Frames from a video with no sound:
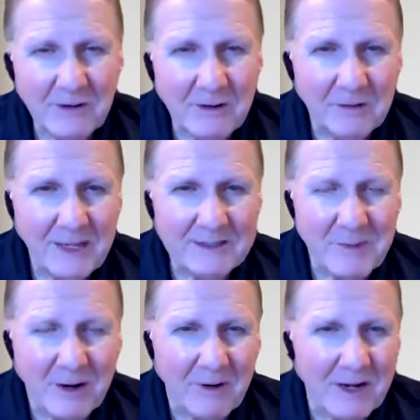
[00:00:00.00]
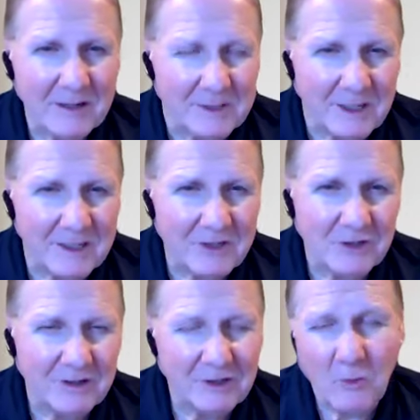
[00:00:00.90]
So that's my
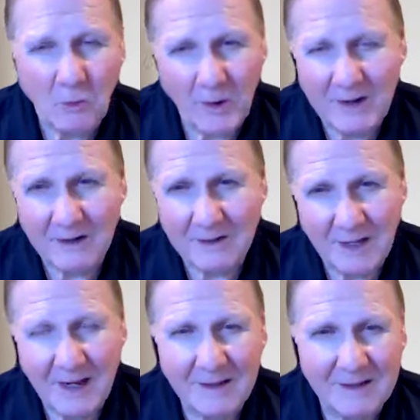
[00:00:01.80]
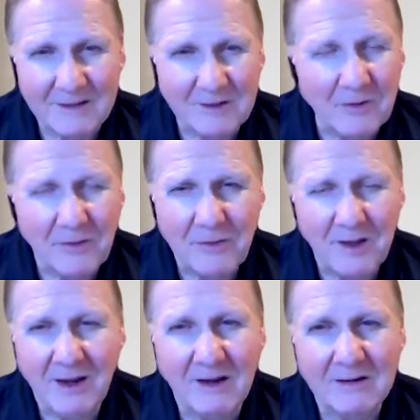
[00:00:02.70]
recommendation, and don't wait on that, and don't
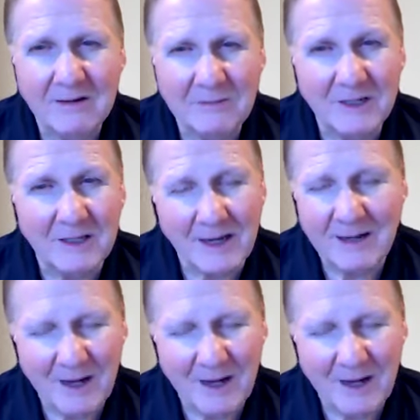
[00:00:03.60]
think really.